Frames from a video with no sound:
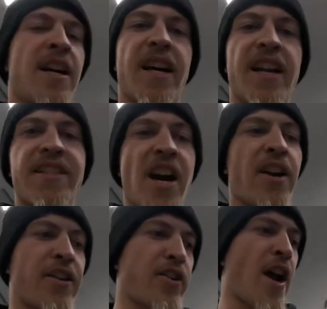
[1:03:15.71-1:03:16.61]
It is
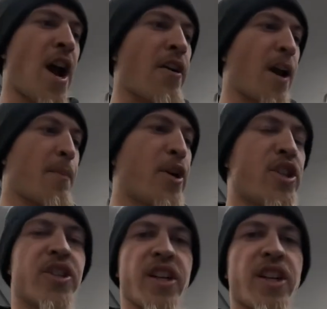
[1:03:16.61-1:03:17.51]
down on the ground. I
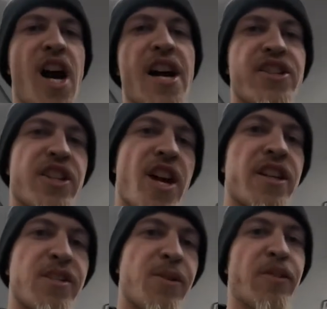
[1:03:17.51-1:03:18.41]
pushed the clutch. It
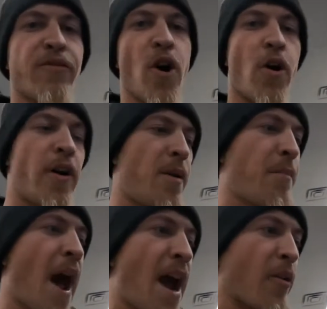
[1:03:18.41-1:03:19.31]
does move forward and
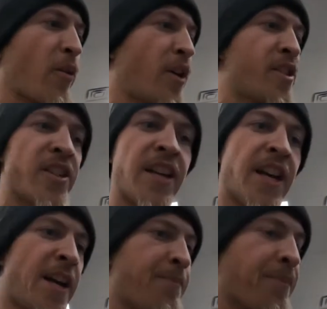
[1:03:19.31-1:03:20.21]
backwards.
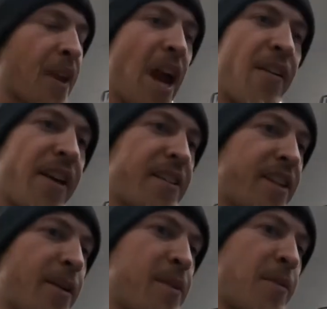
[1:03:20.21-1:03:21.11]
Everything
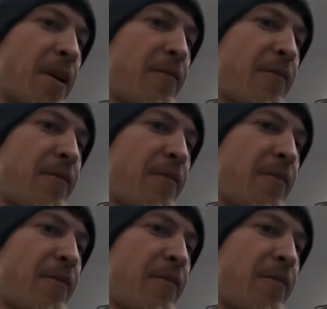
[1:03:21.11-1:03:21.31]
seems to be